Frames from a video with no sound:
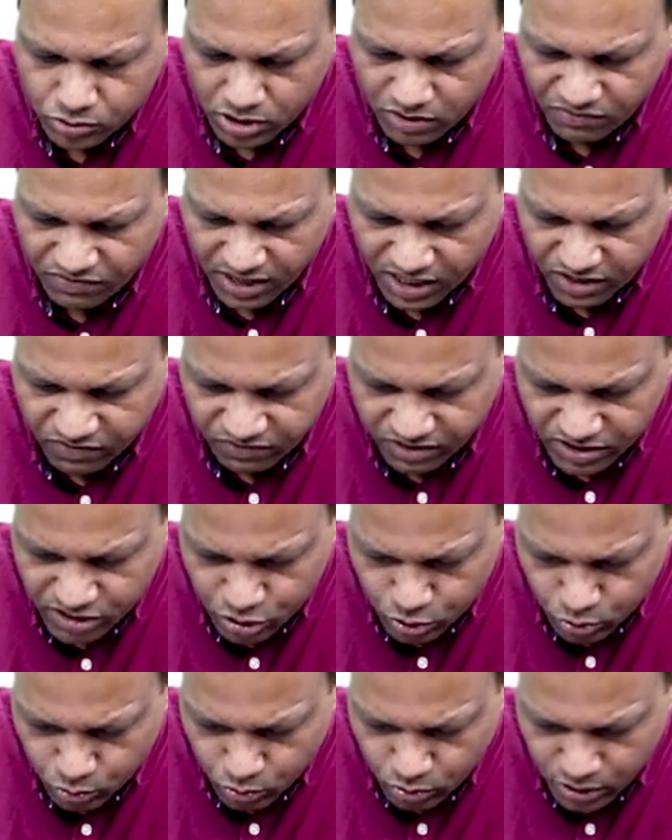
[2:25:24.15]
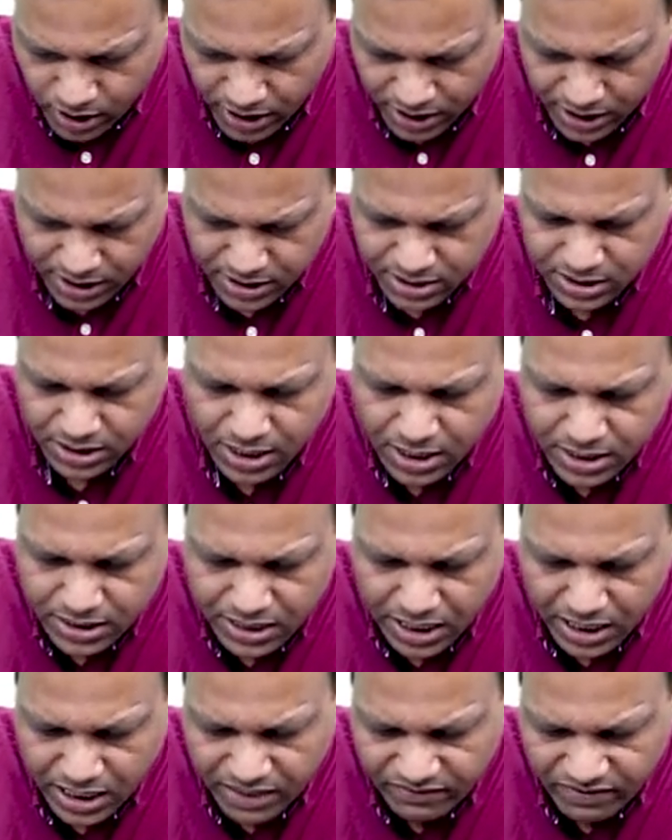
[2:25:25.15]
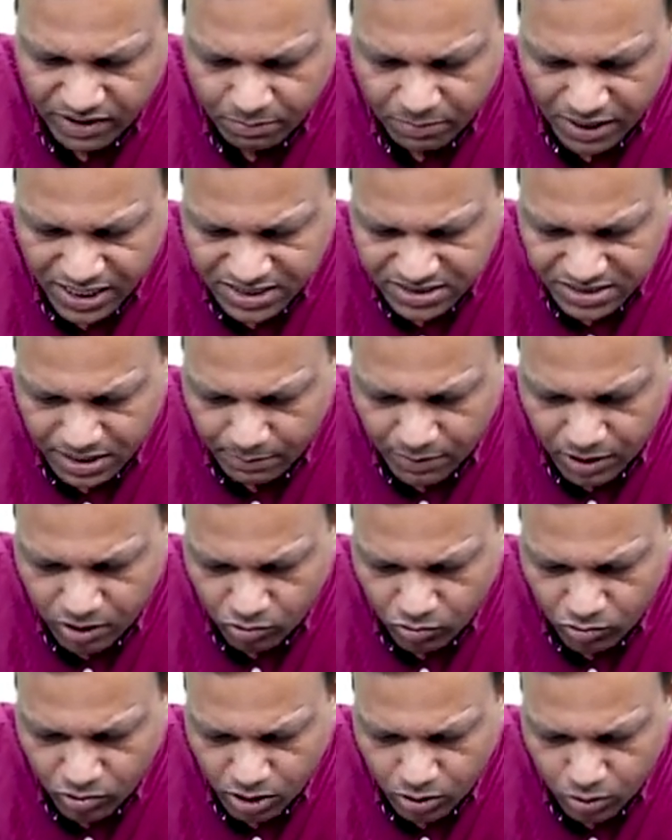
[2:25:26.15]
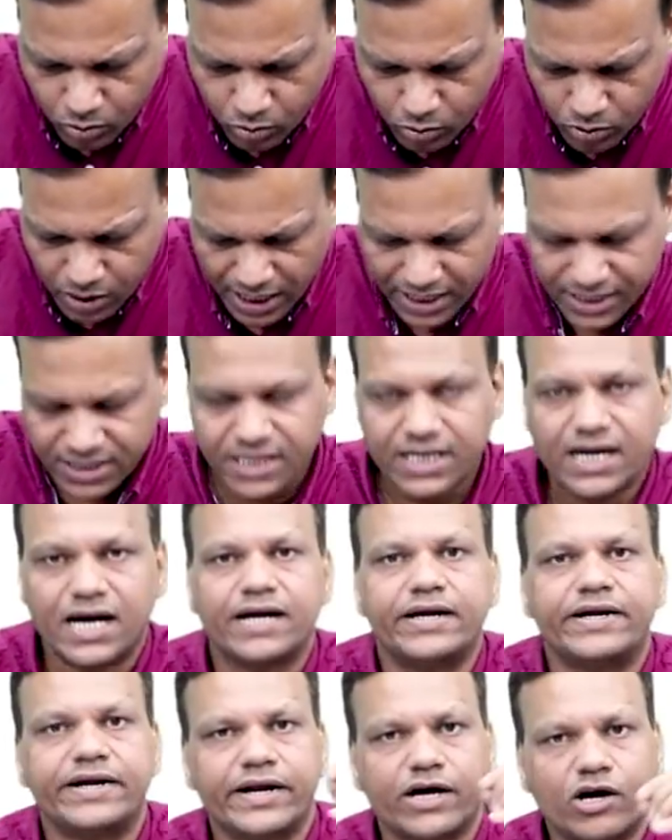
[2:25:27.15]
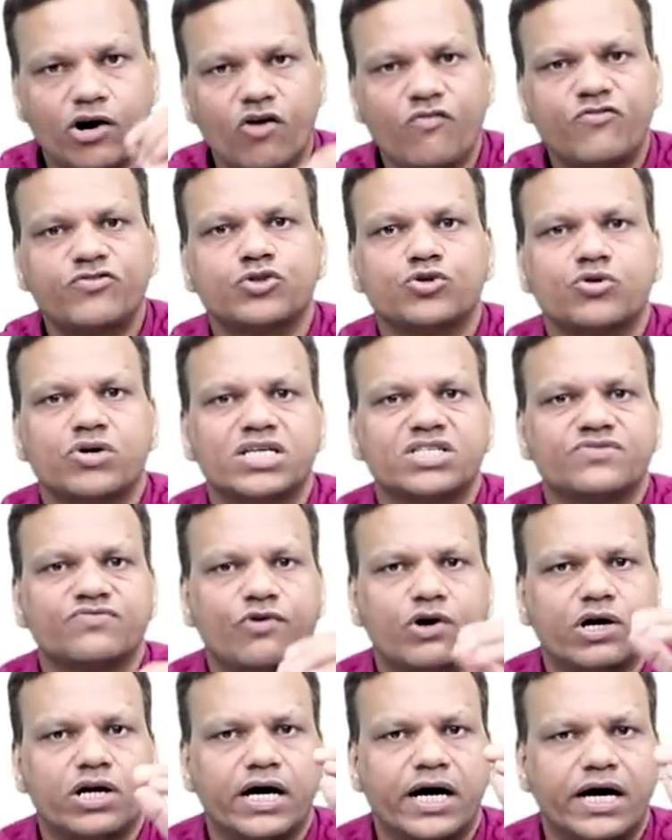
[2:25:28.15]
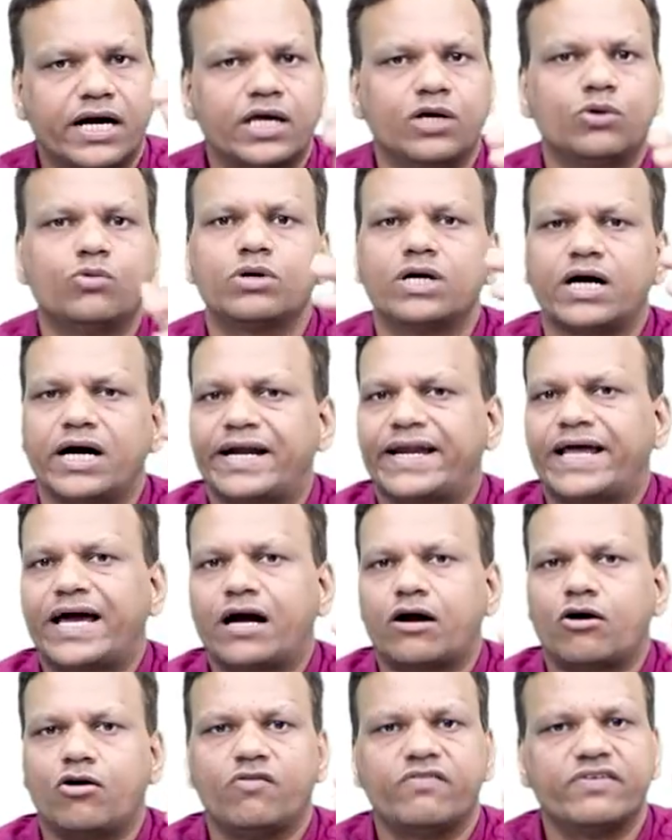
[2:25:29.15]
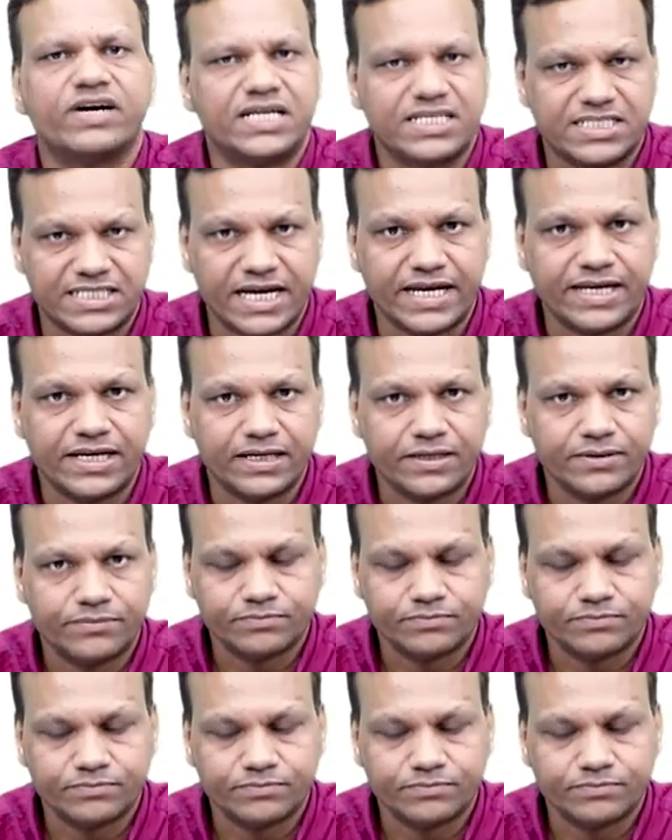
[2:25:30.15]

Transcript: So in fact, first 2 drugs, they are given by sublingual route, and they are drug of choice for acute attack of angina.